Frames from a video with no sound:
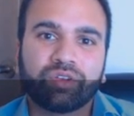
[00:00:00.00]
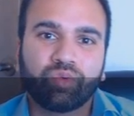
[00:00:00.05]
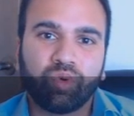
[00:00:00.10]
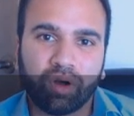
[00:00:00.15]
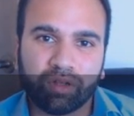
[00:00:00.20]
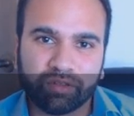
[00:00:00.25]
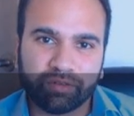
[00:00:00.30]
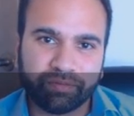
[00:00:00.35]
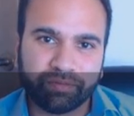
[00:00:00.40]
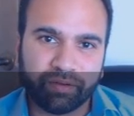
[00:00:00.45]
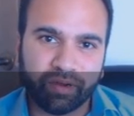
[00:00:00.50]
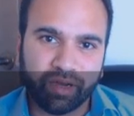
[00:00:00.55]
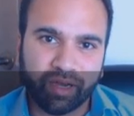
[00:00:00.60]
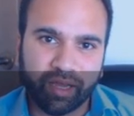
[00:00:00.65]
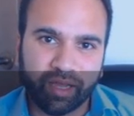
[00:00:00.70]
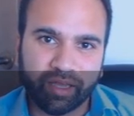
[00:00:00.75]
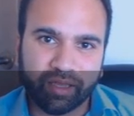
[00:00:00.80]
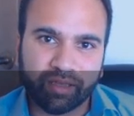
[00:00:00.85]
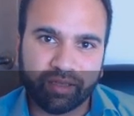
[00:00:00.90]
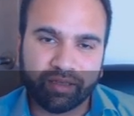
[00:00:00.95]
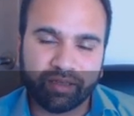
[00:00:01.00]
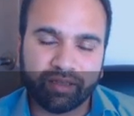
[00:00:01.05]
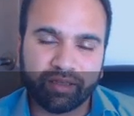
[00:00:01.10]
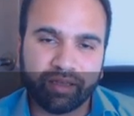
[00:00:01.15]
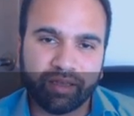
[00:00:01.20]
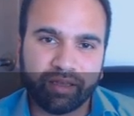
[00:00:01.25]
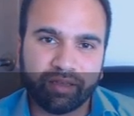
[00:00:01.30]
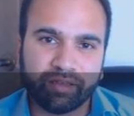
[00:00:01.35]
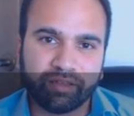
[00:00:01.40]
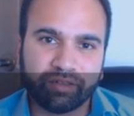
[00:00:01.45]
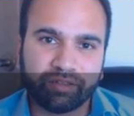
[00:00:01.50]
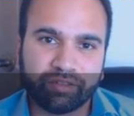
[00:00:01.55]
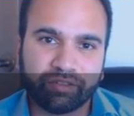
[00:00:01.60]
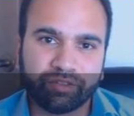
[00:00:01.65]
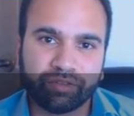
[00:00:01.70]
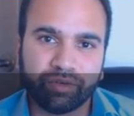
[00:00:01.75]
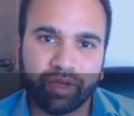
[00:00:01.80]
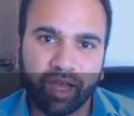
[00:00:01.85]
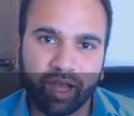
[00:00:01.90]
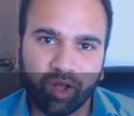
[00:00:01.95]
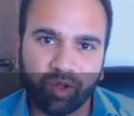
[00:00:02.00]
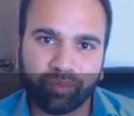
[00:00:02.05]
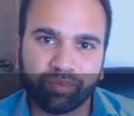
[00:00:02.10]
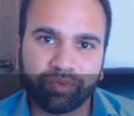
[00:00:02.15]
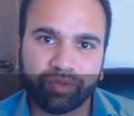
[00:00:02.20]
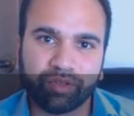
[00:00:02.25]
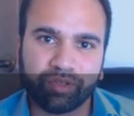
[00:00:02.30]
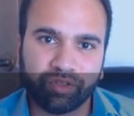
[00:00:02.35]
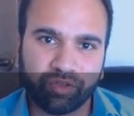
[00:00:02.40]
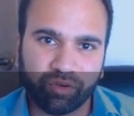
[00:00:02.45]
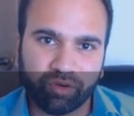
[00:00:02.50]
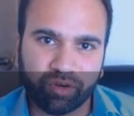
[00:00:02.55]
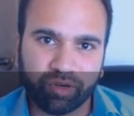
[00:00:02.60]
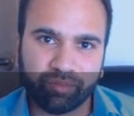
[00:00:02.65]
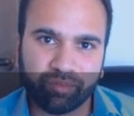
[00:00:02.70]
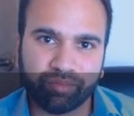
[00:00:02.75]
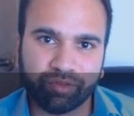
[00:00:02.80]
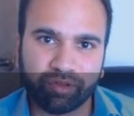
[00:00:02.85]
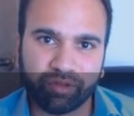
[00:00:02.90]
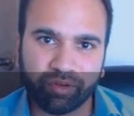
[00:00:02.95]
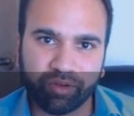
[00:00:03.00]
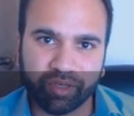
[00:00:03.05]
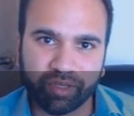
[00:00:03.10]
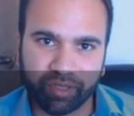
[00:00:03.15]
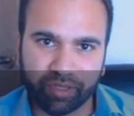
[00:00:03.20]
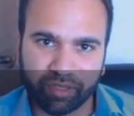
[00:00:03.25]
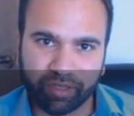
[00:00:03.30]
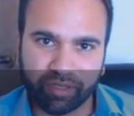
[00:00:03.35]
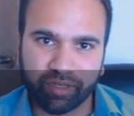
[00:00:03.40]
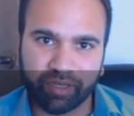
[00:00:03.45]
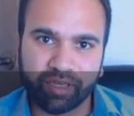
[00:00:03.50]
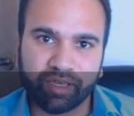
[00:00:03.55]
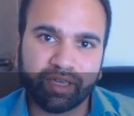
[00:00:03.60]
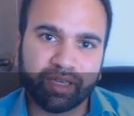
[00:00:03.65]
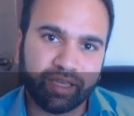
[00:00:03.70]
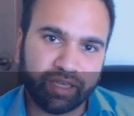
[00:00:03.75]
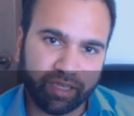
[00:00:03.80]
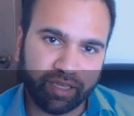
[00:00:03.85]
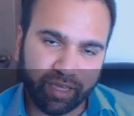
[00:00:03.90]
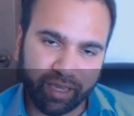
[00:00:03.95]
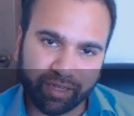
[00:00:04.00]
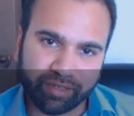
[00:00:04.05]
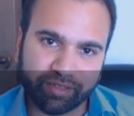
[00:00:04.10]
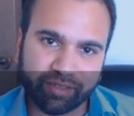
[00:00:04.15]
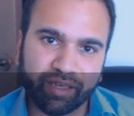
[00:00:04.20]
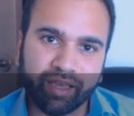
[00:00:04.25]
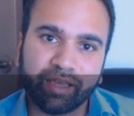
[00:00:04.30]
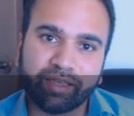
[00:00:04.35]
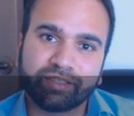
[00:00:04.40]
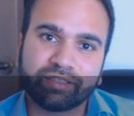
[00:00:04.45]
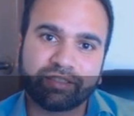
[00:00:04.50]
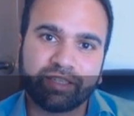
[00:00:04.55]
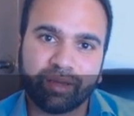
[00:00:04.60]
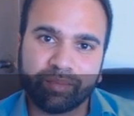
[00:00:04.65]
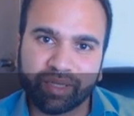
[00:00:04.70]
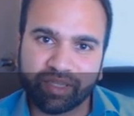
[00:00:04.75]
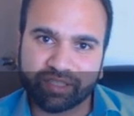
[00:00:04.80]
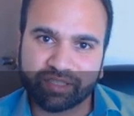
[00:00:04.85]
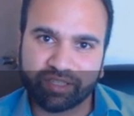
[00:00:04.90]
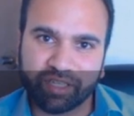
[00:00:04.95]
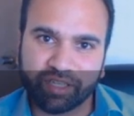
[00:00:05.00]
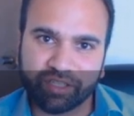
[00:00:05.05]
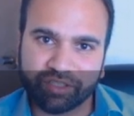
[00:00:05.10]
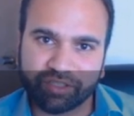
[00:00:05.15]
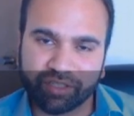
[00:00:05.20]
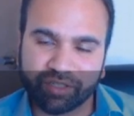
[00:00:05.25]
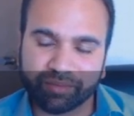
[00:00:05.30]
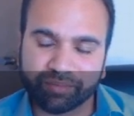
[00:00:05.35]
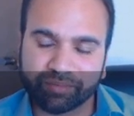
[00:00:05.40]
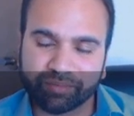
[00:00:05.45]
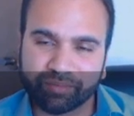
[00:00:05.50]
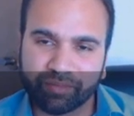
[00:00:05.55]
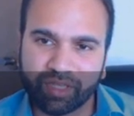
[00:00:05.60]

qualify to help your employee get a STEM extension.